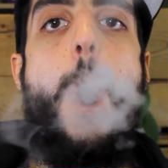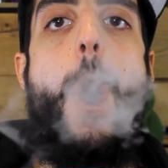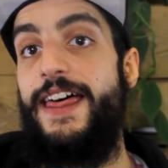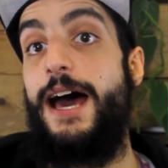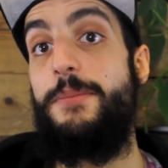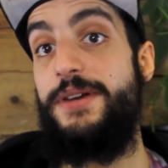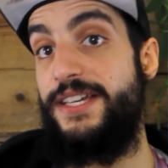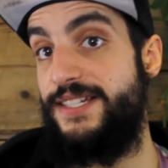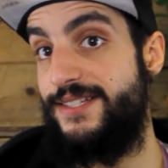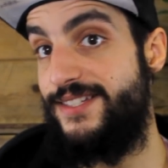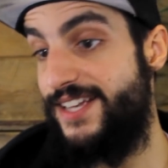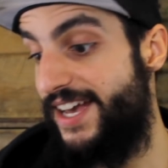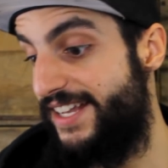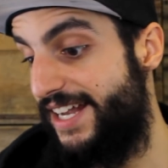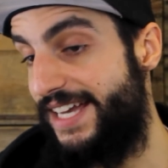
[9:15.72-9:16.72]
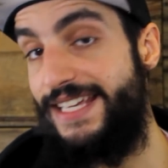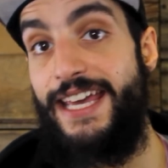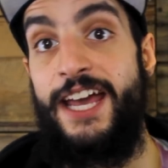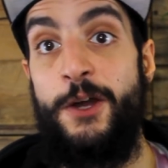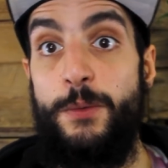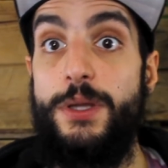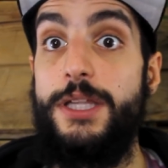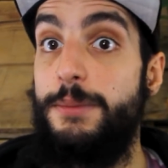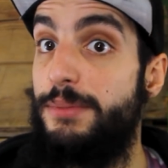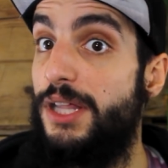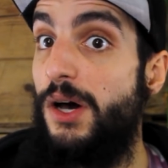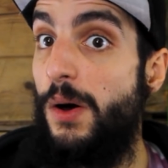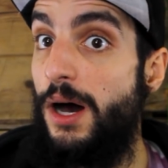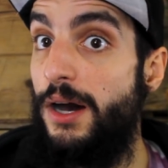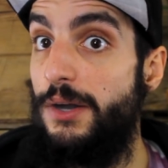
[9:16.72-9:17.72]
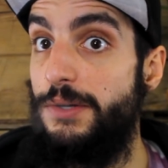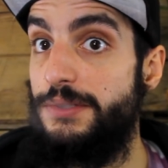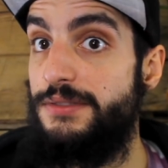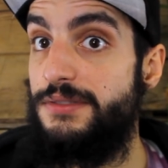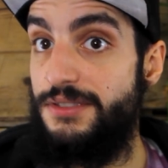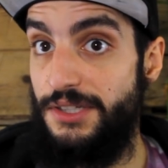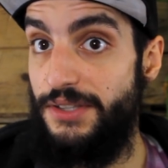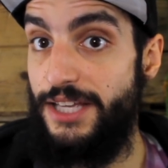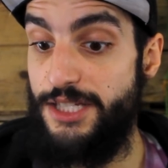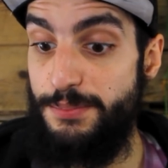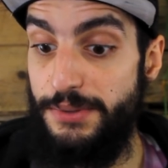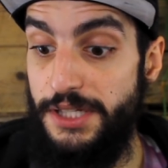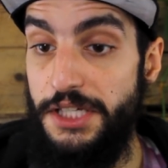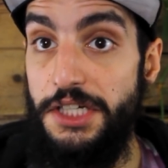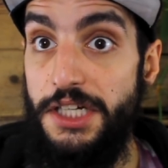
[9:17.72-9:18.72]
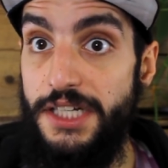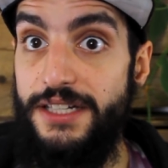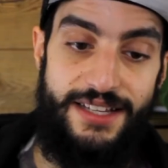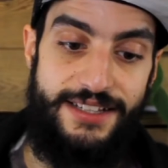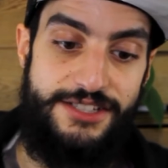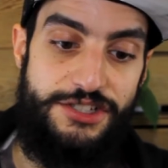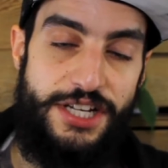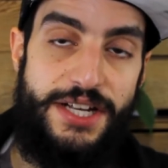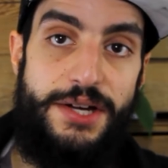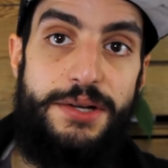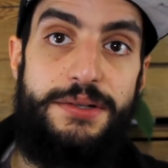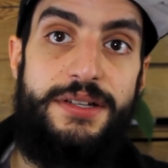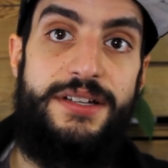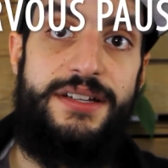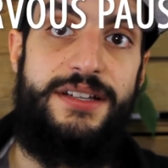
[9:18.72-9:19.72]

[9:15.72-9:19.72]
That being said, I can't really blow O's, so that's pretty good. Let's check out